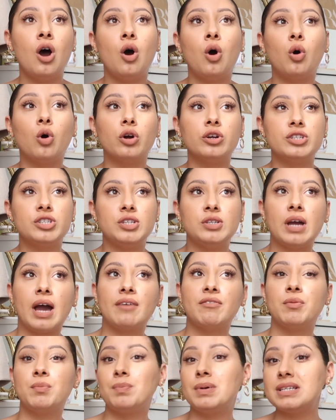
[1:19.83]
Or do you
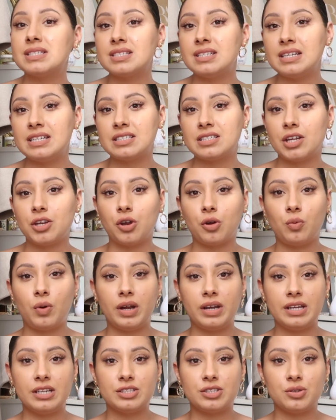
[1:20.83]
have a business and you're
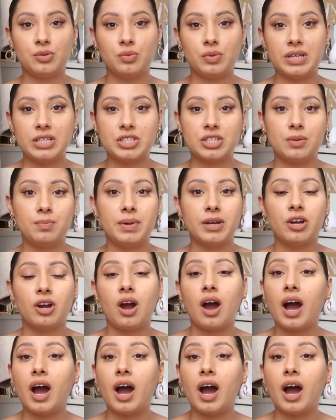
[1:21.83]
wanting to reach a bigger